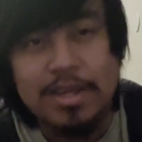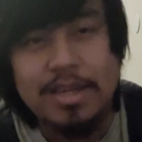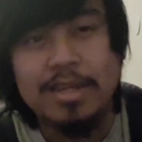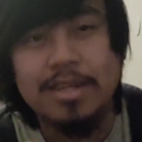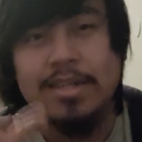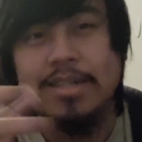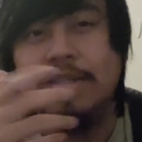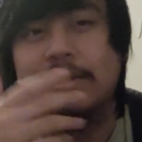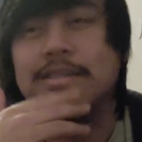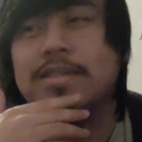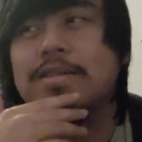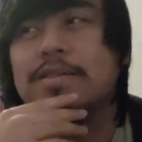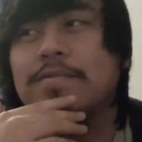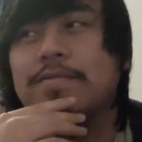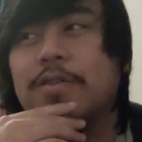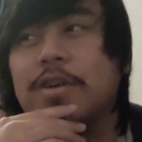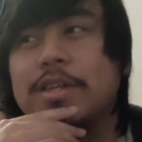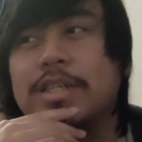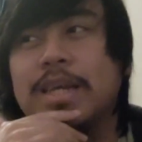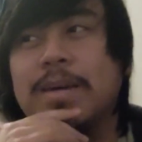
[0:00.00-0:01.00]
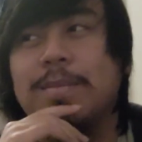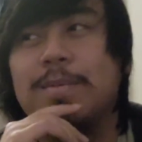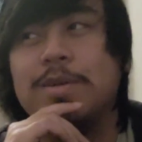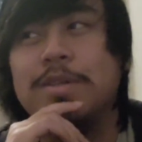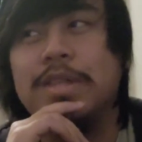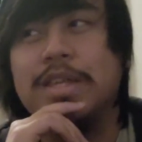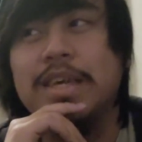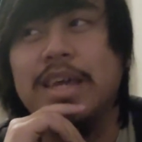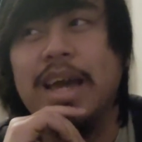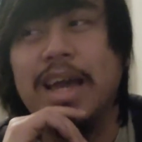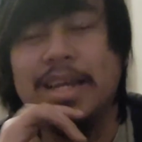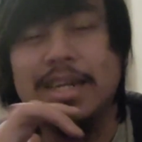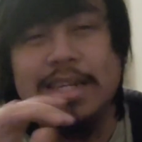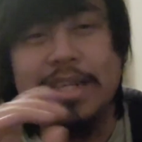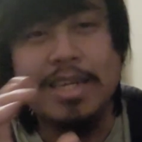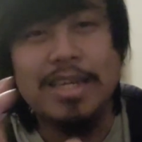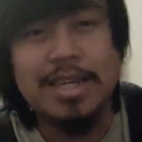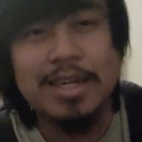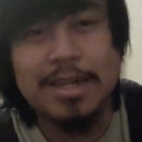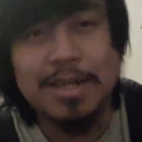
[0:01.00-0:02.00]
Because, for example, the
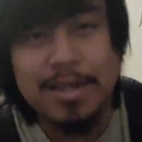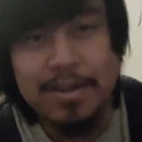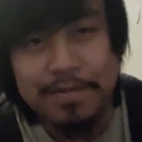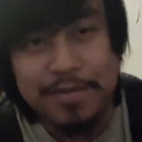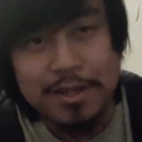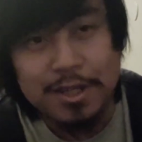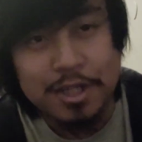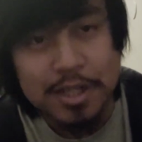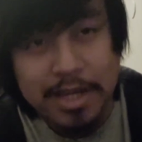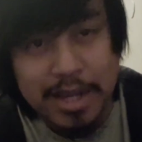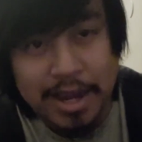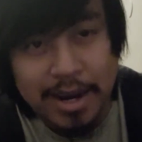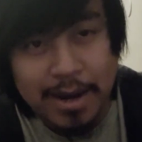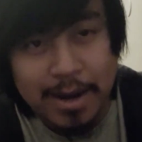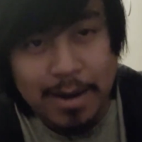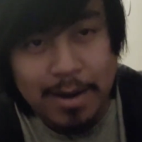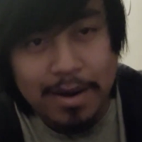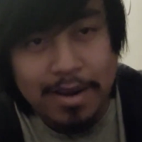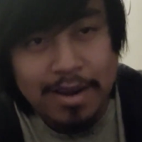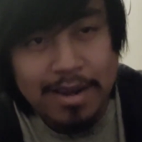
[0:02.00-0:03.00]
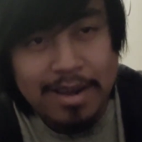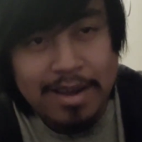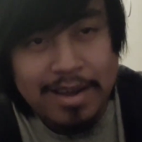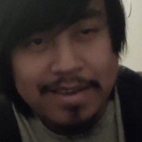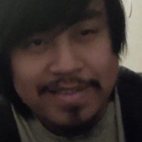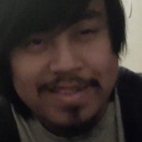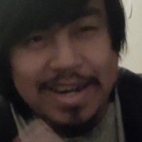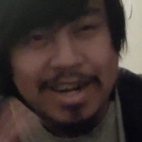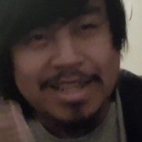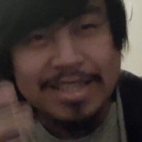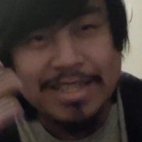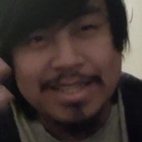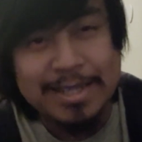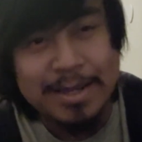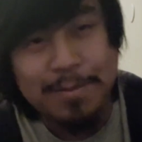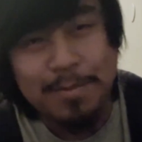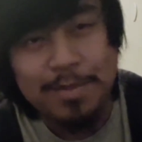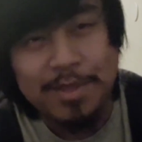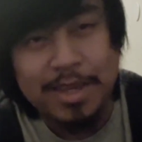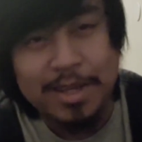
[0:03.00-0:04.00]
idea of a chair, that it's
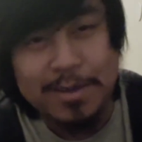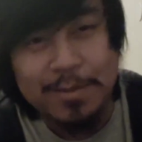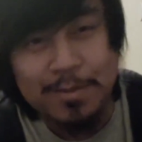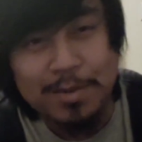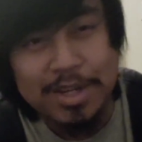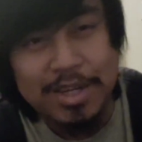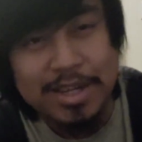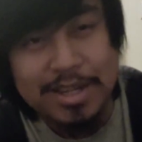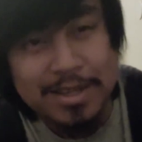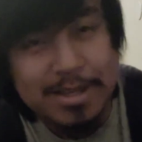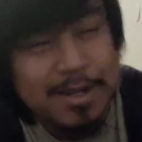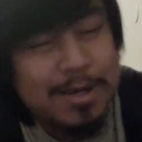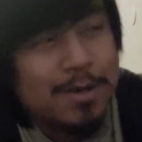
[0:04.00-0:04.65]
something we,